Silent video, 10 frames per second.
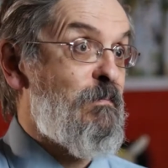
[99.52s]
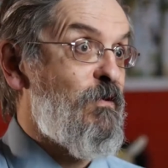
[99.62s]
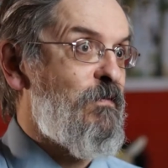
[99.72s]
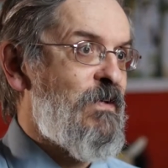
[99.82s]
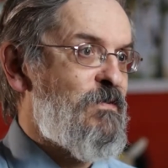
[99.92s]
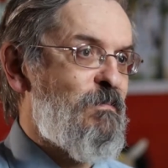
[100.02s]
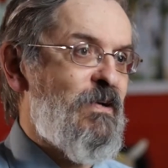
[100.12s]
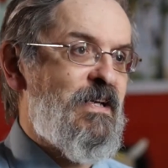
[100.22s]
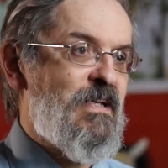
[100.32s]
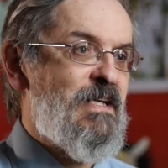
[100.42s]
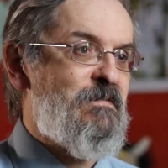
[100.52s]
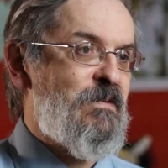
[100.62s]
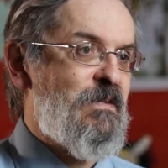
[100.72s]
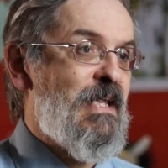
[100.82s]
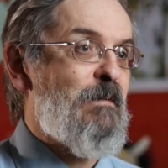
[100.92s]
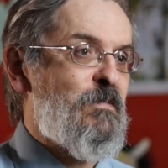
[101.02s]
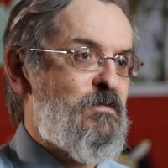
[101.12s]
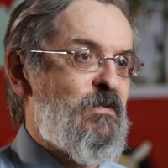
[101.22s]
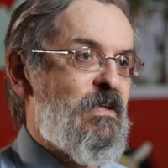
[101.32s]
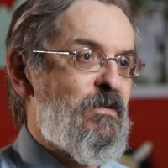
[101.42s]
a profit or breaking even, that was
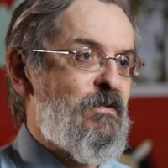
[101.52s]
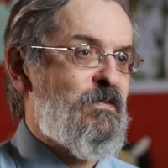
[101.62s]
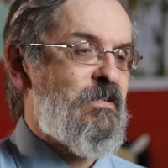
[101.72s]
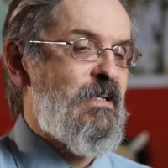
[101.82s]
really good.